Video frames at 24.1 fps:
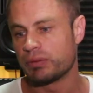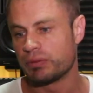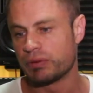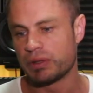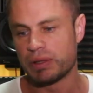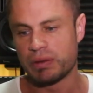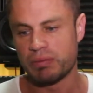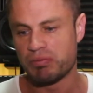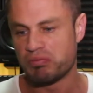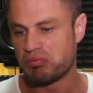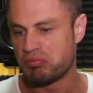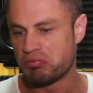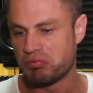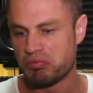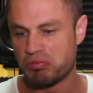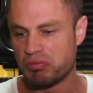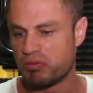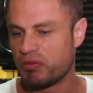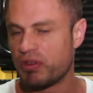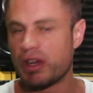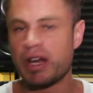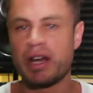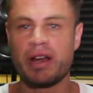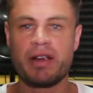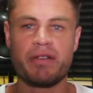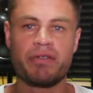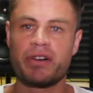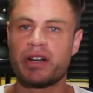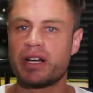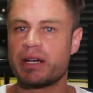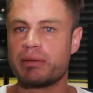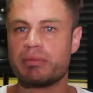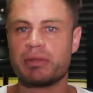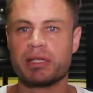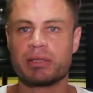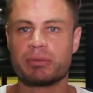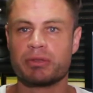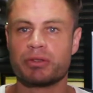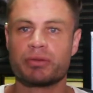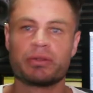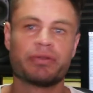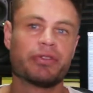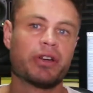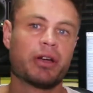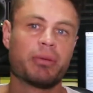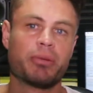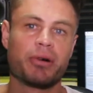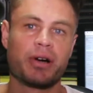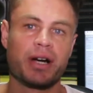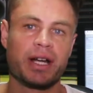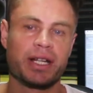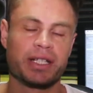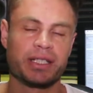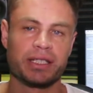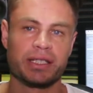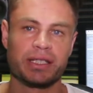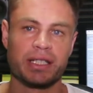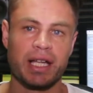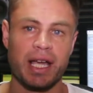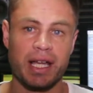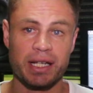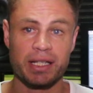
with very, very minimal reverberation.